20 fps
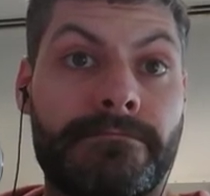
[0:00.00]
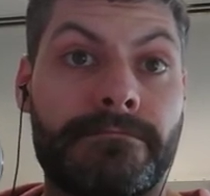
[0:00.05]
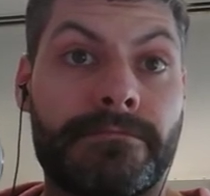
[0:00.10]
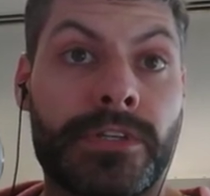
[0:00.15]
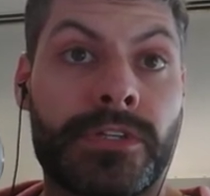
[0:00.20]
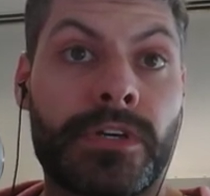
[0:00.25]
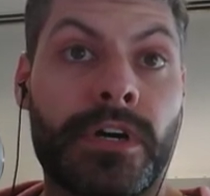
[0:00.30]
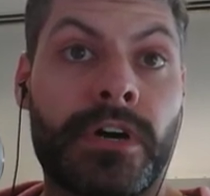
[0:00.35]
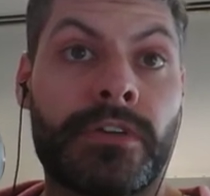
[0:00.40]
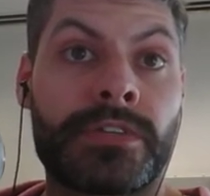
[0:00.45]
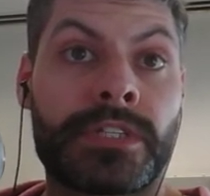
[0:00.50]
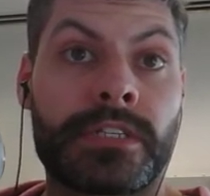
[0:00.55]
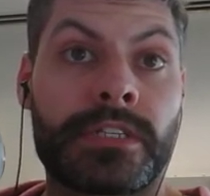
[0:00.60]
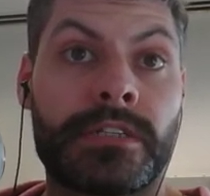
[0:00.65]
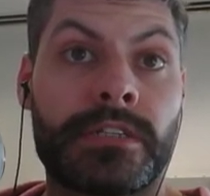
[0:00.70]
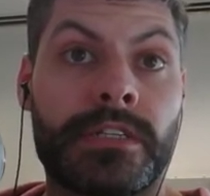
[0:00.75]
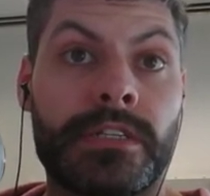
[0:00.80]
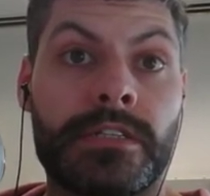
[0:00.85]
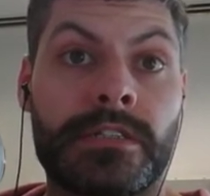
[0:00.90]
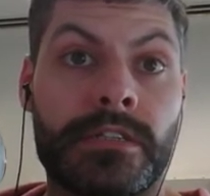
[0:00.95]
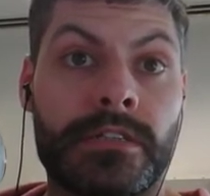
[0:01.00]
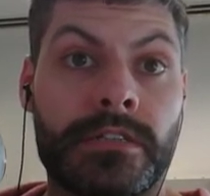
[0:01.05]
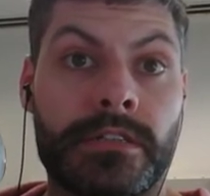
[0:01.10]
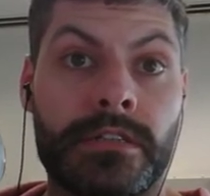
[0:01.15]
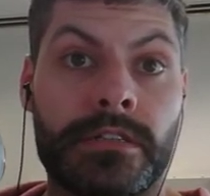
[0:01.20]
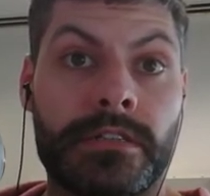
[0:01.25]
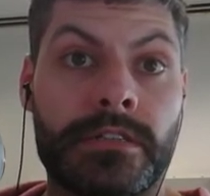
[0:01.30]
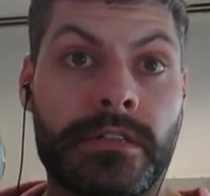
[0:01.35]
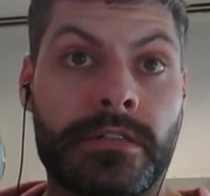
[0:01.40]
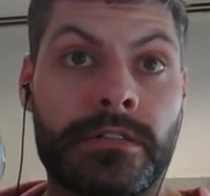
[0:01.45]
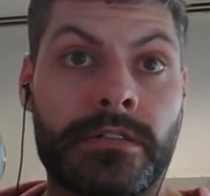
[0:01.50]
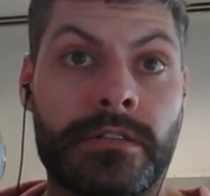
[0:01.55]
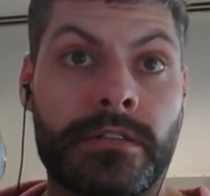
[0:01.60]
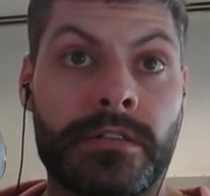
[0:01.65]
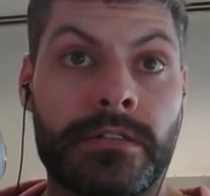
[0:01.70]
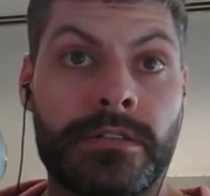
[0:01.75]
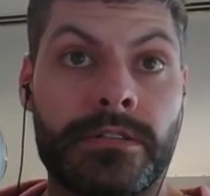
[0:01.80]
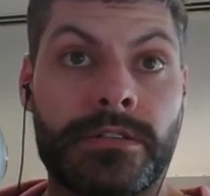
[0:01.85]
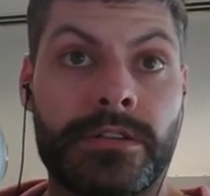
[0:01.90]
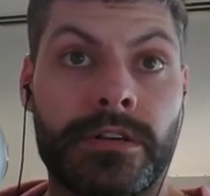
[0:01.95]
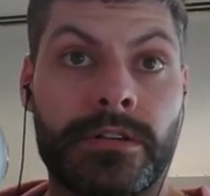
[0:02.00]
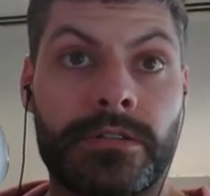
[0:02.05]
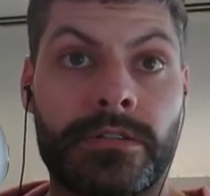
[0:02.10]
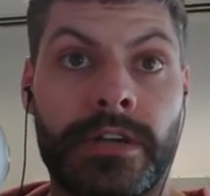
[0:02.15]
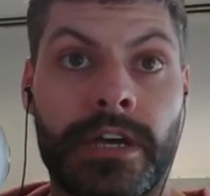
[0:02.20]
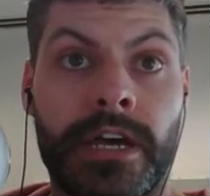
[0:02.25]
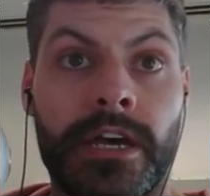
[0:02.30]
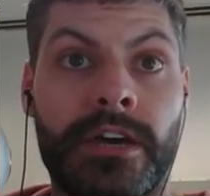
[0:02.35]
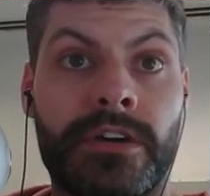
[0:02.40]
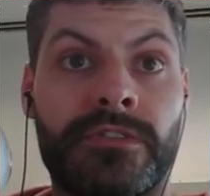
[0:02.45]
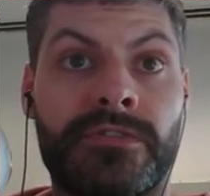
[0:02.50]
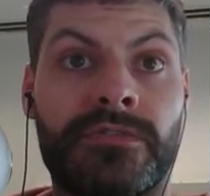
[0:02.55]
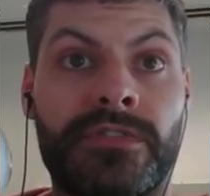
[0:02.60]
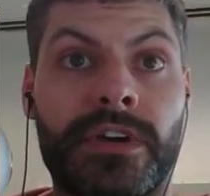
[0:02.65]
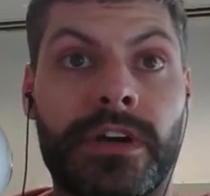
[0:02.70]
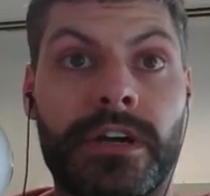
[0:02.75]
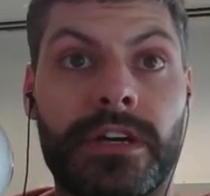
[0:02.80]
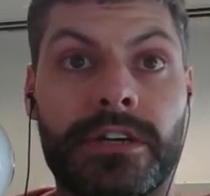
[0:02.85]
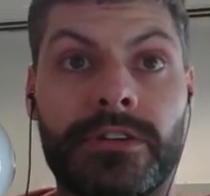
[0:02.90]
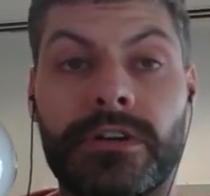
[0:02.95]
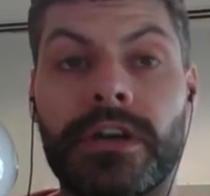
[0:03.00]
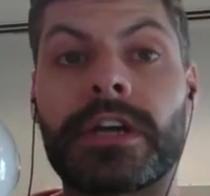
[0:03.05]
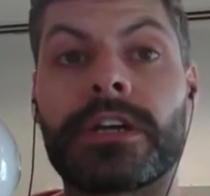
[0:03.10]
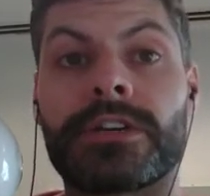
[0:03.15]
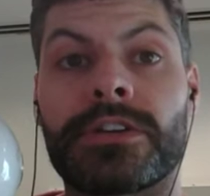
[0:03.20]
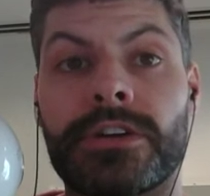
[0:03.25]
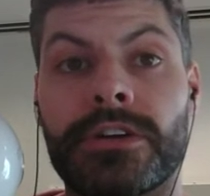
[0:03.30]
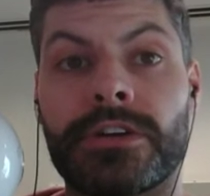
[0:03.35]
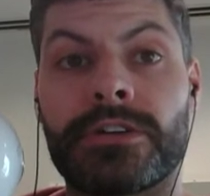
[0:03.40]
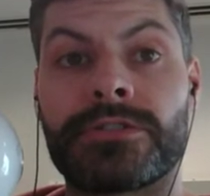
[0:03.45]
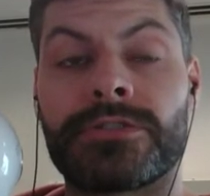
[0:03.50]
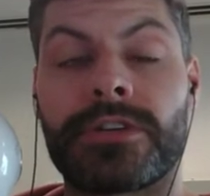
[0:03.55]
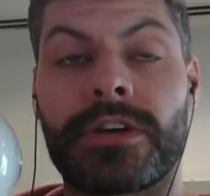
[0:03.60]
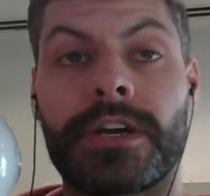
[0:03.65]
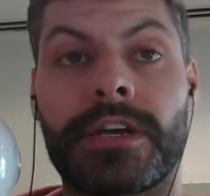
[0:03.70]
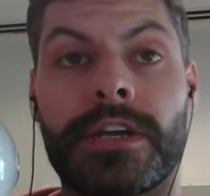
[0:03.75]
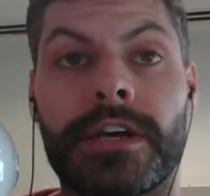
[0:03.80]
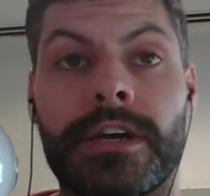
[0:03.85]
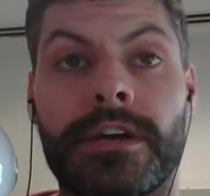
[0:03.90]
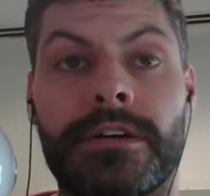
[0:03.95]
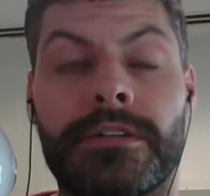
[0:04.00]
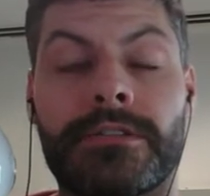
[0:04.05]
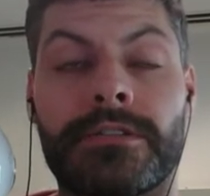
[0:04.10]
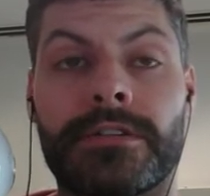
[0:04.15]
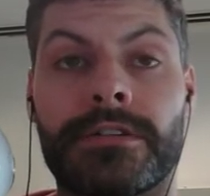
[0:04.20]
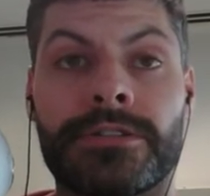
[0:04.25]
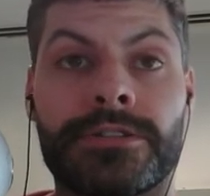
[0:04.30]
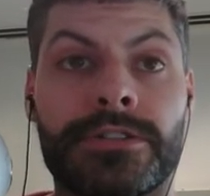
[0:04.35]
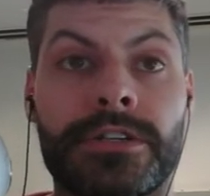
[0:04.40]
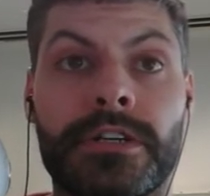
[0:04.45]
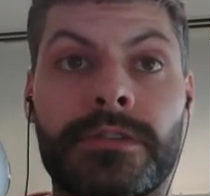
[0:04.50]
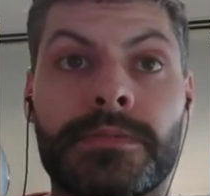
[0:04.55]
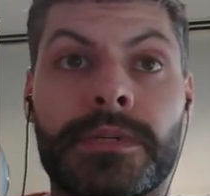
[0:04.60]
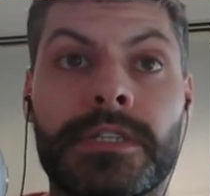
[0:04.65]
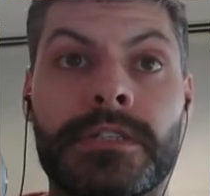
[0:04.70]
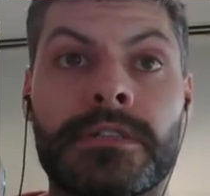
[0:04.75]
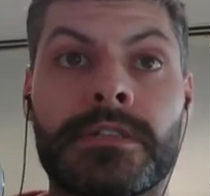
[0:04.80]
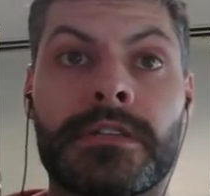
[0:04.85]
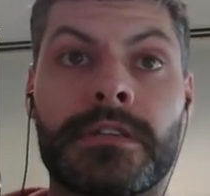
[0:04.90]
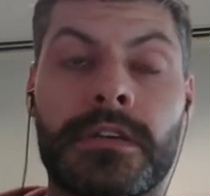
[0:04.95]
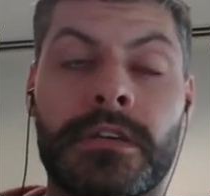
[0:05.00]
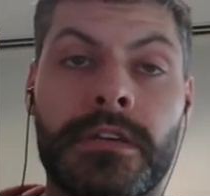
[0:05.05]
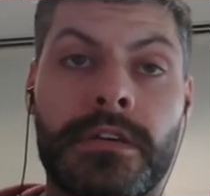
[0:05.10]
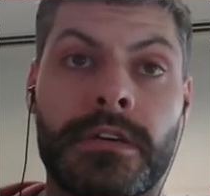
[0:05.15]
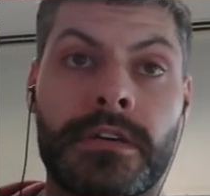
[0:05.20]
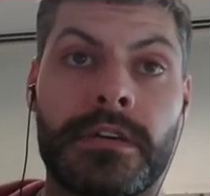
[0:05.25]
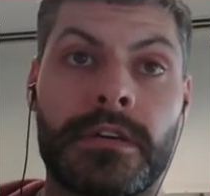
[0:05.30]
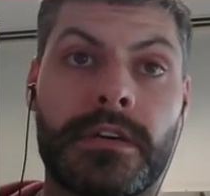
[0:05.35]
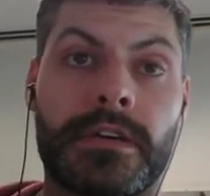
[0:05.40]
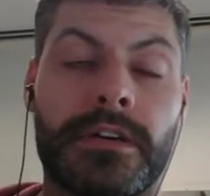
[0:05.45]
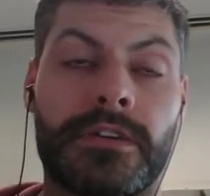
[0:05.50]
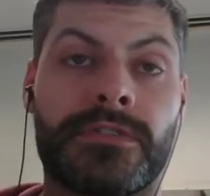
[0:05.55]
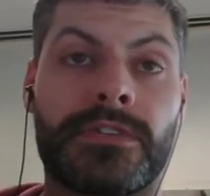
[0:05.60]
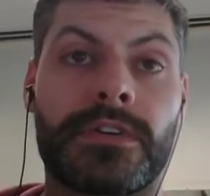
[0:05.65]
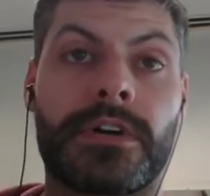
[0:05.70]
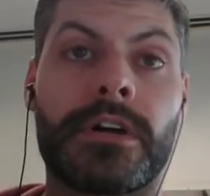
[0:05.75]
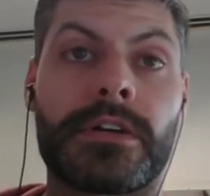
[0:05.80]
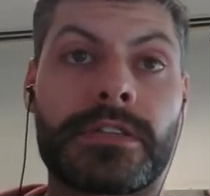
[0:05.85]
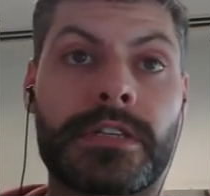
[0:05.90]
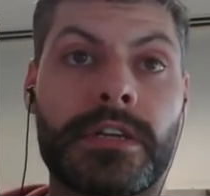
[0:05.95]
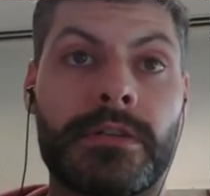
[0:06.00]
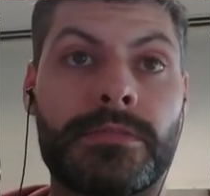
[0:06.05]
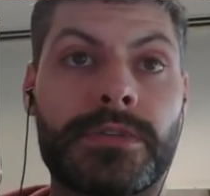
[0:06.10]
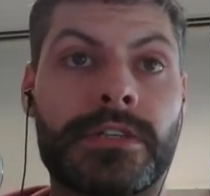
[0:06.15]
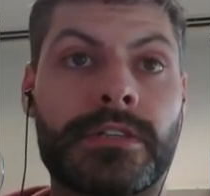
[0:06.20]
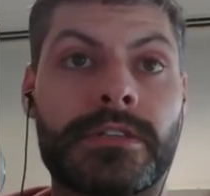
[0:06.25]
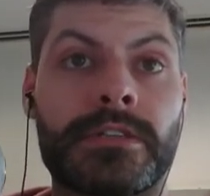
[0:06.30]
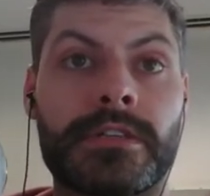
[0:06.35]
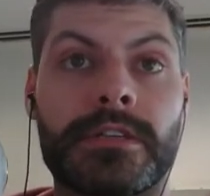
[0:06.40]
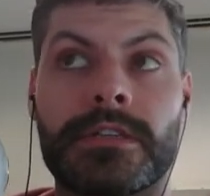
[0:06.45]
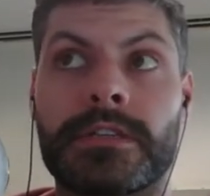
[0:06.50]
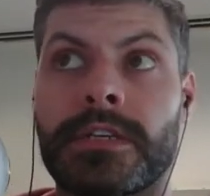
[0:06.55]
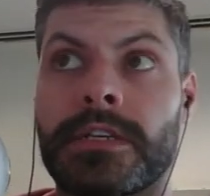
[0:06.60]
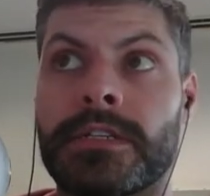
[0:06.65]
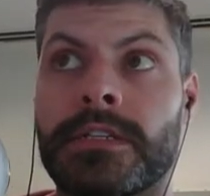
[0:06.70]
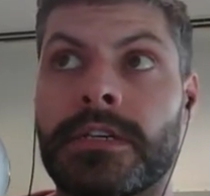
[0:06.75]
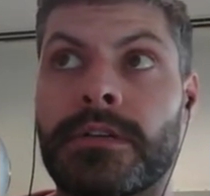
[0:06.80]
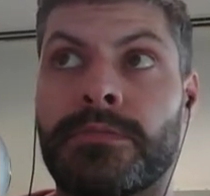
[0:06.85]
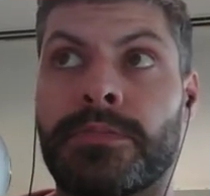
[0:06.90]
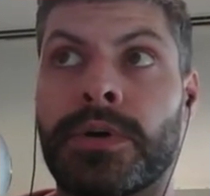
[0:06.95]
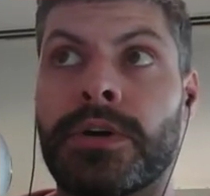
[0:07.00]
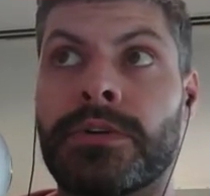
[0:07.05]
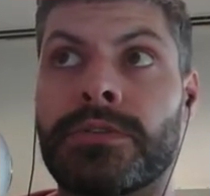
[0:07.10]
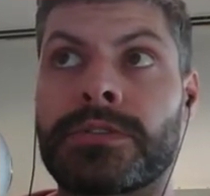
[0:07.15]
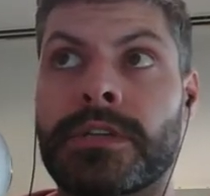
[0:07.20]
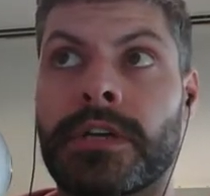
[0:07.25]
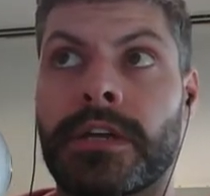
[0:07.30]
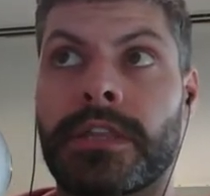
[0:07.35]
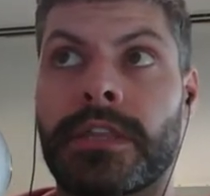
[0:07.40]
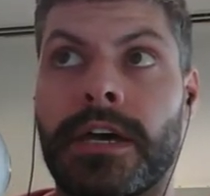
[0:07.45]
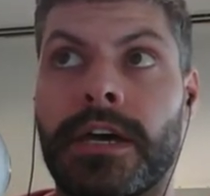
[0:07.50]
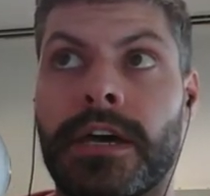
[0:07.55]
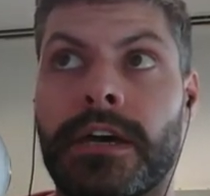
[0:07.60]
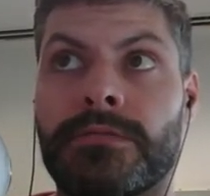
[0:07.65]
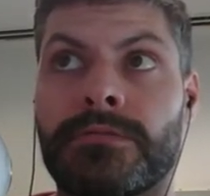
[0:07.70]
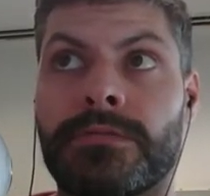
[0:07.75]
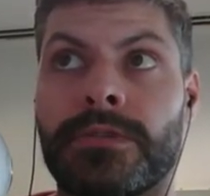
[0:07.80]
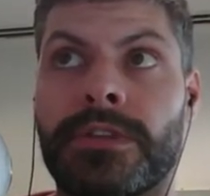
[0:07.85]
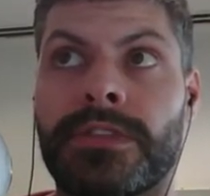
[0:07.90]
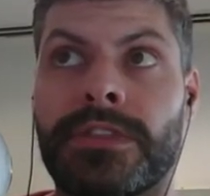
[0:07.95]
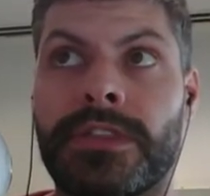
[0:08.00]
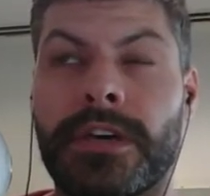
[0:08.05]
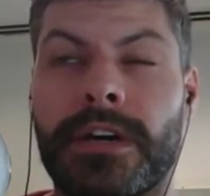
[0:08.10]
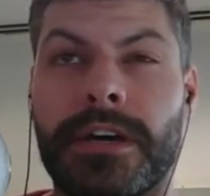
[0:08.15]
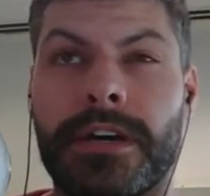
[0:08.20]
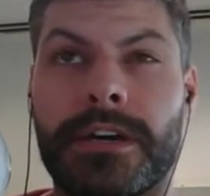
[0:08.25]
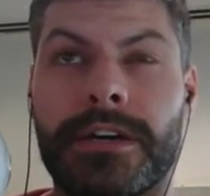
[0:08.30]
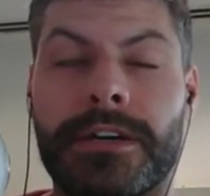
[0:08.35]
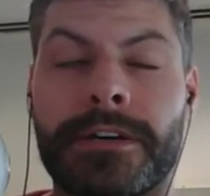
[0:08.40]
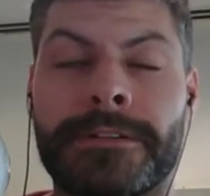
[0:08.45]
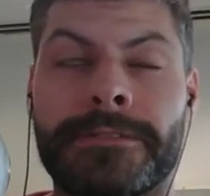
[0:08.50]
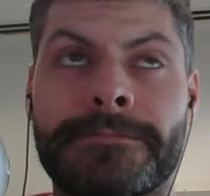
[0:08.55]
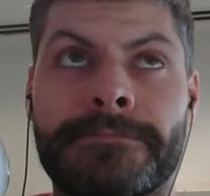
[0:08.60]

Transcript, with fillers: So obviously these diseases don't have very great cures right now or treatments. For Alzheimer's disease, I did a post on that with I